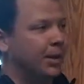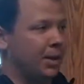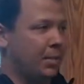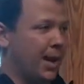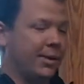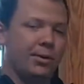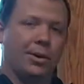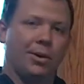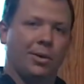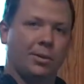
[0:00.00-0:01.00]
and the path
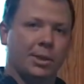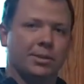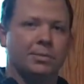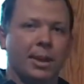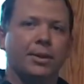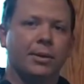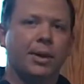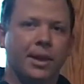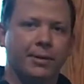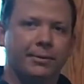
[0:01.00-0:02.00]
no longer gets bent to
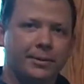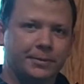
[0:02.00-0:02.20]
the left.